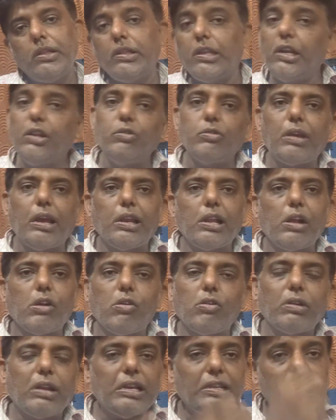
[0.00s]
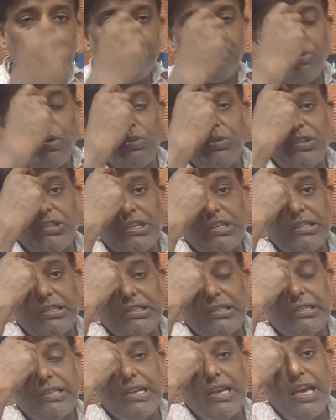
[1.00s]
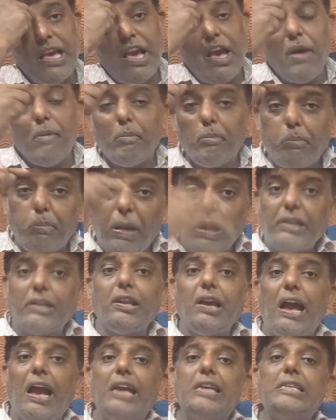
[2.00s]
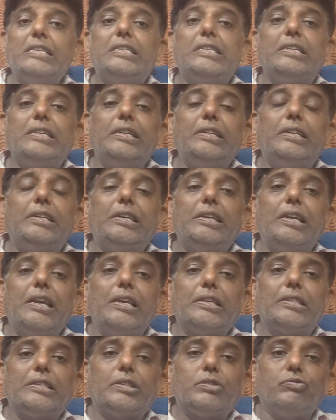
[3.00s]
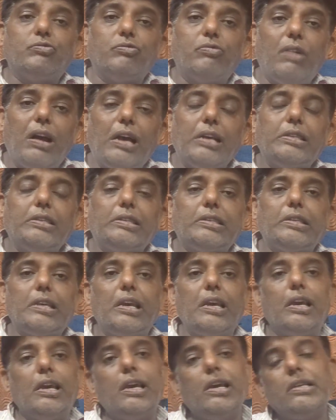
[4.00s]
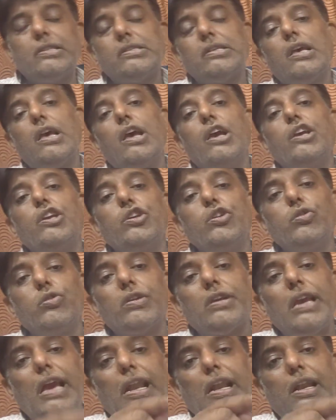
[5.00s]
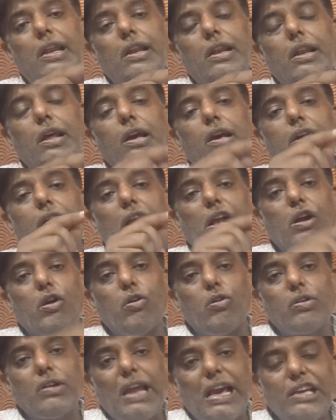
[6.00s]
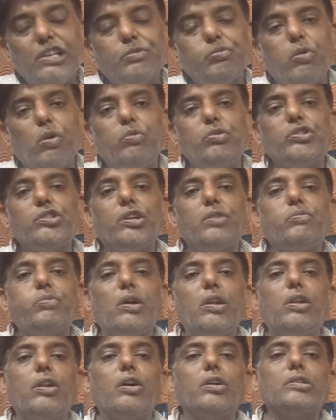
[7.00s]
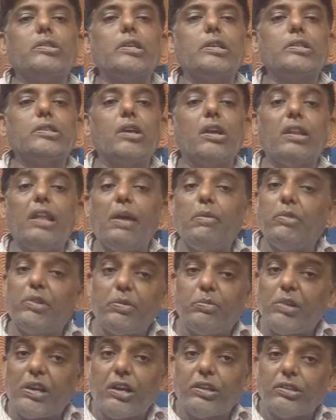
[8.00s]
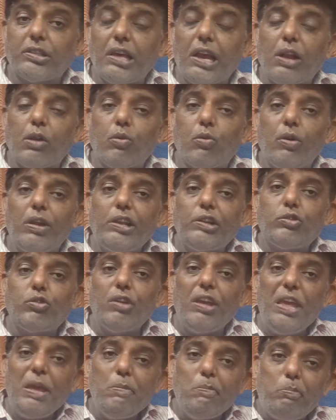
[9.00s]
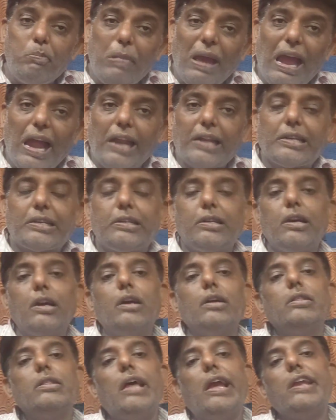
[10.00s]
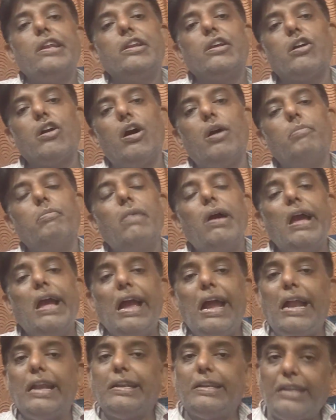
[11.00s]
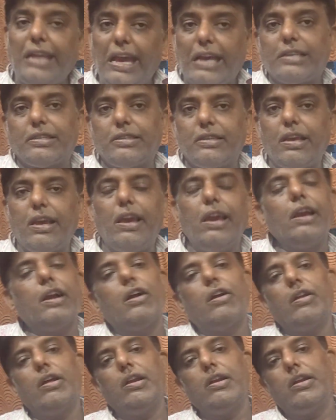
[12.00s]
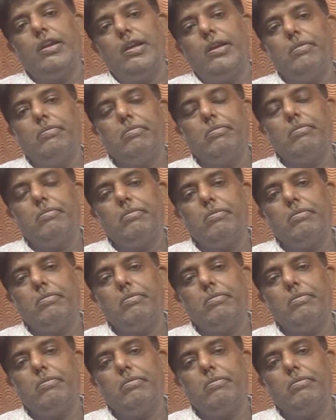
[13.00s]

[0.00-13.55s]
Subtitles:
Then you can recognize the provisions. But ICDS 1 says you can recognize provision for losses or liability because they are going to impact the income and tax accordingly.